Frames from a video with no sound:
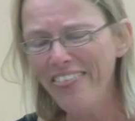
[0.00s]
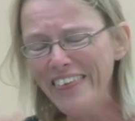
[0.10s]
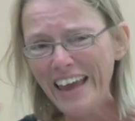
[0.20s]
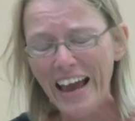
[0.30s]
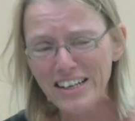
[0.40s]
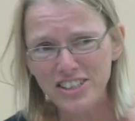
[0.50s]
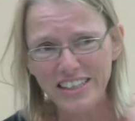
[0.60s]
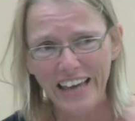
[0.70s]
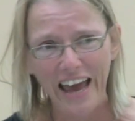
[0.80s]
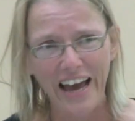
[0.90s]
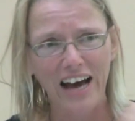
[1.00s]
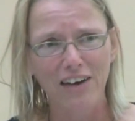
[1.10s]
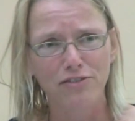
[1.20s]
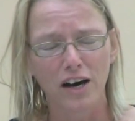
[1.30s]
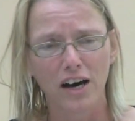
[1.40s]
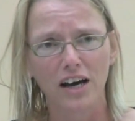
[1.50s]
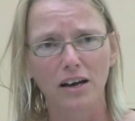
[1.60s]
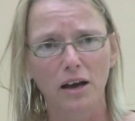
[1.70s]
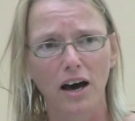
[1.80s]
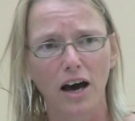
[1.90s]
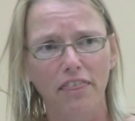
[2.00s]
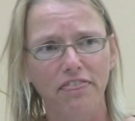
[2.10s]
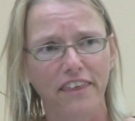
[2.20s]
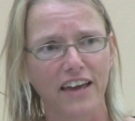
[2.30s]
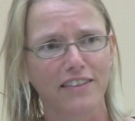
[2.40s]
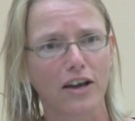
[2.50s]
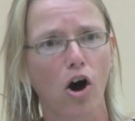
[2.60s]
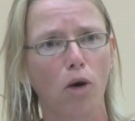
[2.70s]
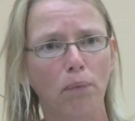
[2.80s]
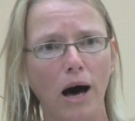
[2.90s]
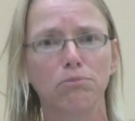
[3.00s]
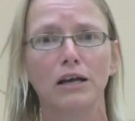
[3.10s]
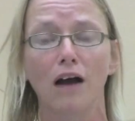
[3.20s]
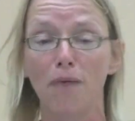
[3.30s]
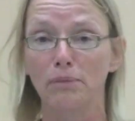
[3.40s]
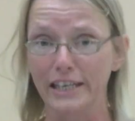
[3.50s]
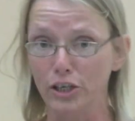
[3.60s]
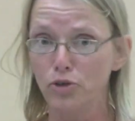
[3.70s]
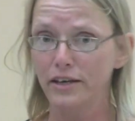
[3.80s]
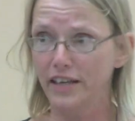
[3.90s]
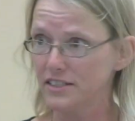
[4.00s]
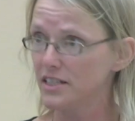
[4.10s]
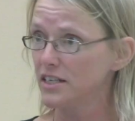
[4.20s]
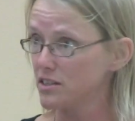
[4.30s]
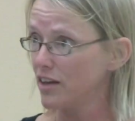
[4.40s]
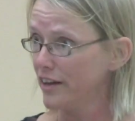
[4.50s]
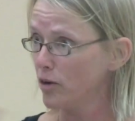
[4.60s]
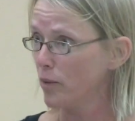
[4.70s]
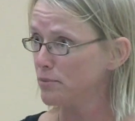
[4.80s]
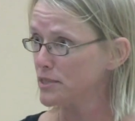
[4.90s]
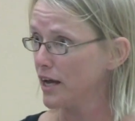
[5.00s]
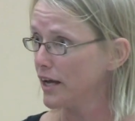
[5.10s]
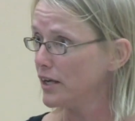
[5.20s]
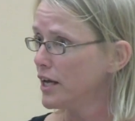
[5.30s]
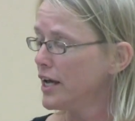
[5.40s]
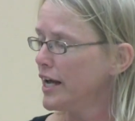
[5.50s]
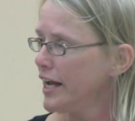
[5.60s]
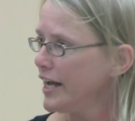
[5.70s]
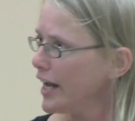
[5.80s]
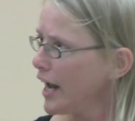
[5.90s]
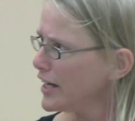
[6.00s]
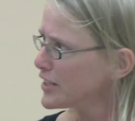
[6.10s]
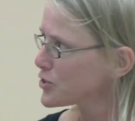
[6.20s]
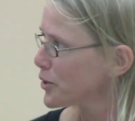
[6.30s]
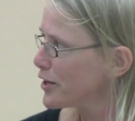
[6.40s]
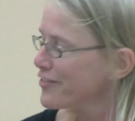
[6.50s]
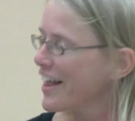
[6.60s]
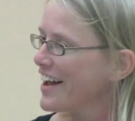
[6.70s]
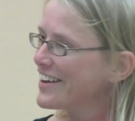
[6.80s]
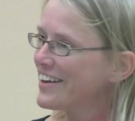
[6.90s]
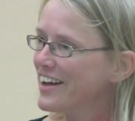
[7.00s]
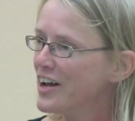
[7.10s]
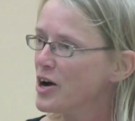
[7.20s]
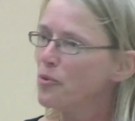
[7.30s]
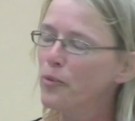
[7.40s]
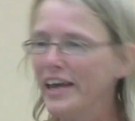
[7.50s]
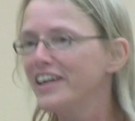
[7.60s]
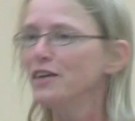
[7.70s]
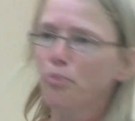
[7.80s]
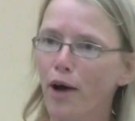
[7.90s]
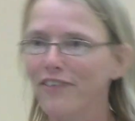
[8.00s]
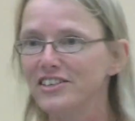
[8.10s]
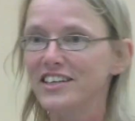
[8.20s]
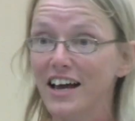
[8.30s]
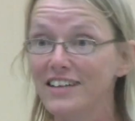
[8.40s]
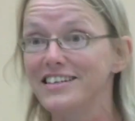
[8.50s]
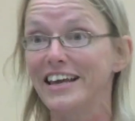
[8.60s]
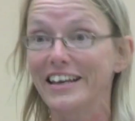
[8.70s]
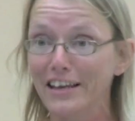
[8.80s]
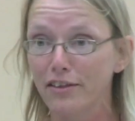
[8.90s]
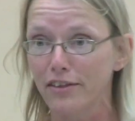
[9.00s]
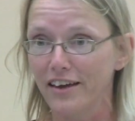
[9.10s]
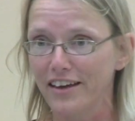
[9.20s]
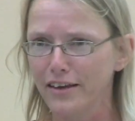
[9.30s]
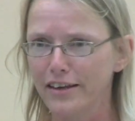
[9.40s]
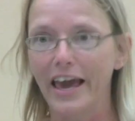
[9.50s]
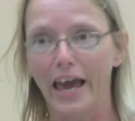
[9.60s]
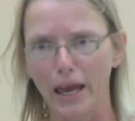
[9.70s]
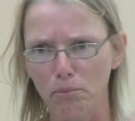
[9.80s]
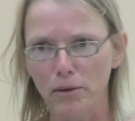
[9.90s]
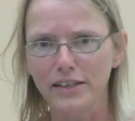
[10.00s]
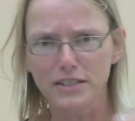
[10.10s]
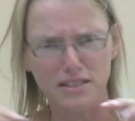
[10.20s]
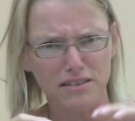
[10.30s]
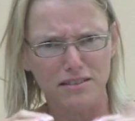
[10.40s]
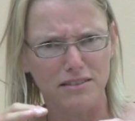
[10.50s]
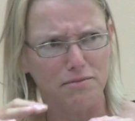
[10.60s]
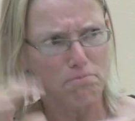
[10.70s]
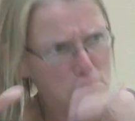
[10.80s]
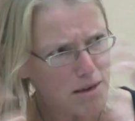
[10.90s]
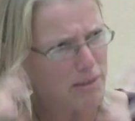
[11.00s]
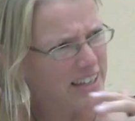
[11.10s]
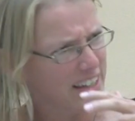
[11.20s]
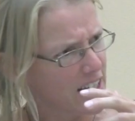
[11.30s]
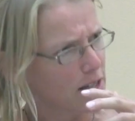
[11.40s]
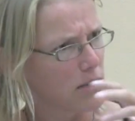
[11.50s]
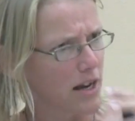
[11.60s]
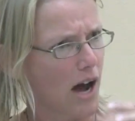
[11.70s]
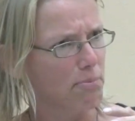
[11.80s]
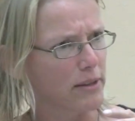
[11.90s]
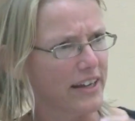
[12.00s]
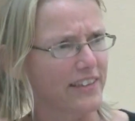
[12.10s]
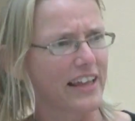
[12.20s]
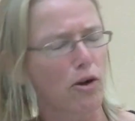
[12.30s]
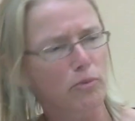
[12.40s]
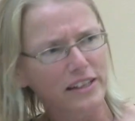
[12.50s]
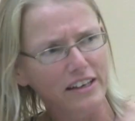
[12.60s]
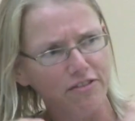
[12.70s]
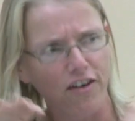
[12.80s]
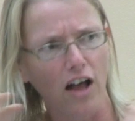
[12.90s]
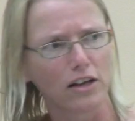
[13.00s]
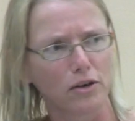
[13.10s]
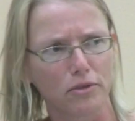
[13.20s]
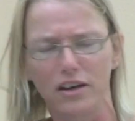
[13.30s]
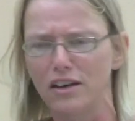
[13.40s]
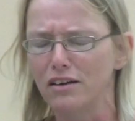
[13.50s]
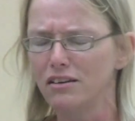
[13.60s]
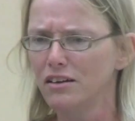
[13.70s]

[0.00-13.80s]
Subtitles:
They actually have a thing they call publicopoly. You can get to this on their website. And it's sort of like, we can privatize anything game. It's mimicking monopoly, and they don't really follow the